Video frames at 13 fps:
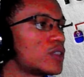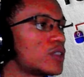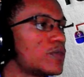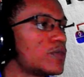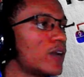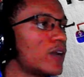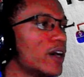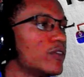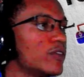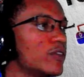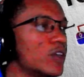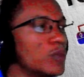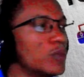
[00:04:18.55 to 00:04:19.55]
5
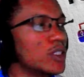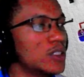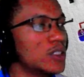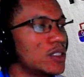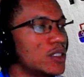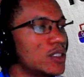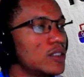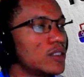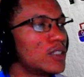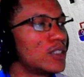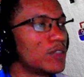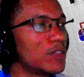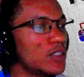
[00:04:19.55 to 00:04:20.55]
numbers,
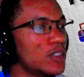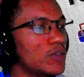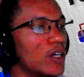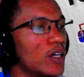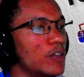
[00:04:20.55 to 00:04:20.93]
75.